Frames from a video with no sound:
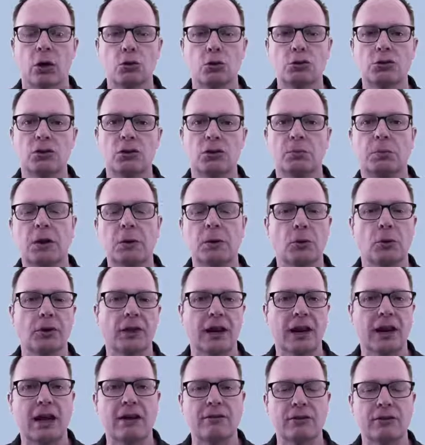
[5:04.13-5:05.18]
Those are the
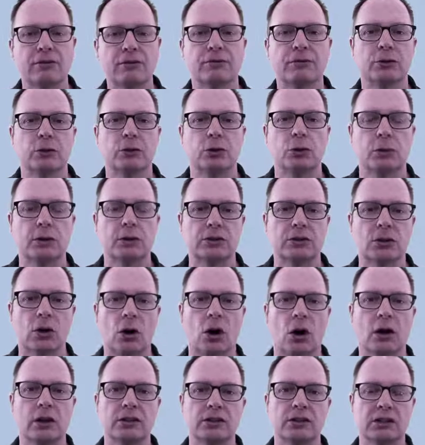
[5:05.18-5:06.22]
people that have influence
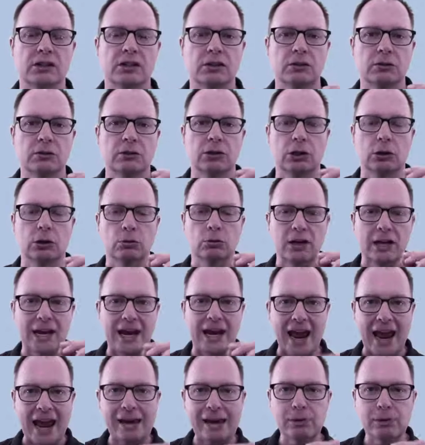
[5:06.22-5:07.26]
on,
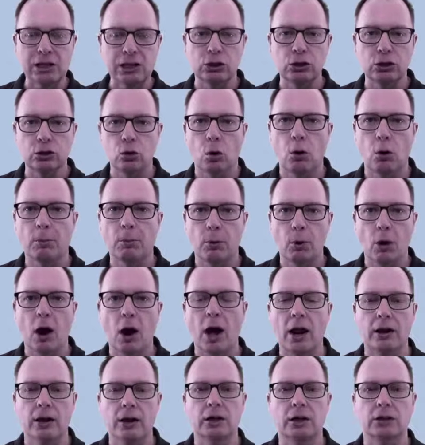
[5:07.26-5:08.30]
naming your
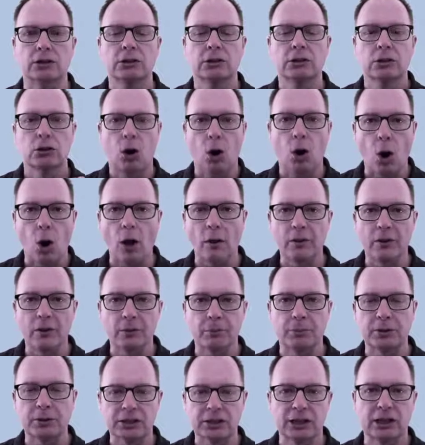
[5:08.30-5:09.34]
product on
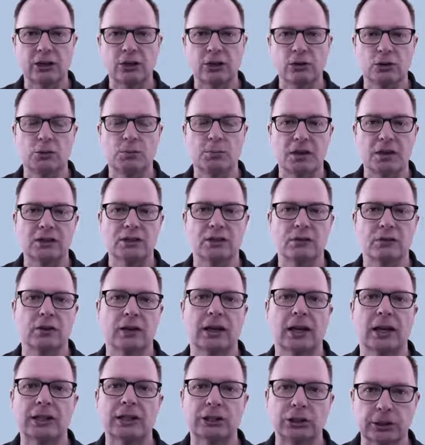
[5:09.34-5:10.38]
the particular
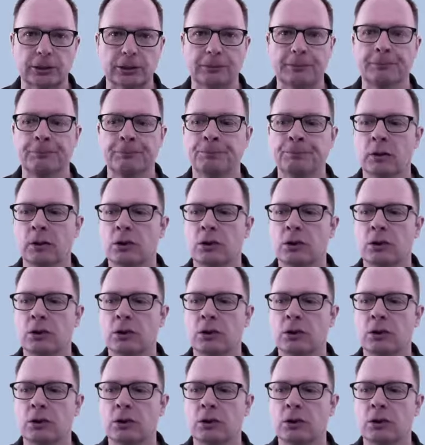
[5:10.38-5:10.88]
specification.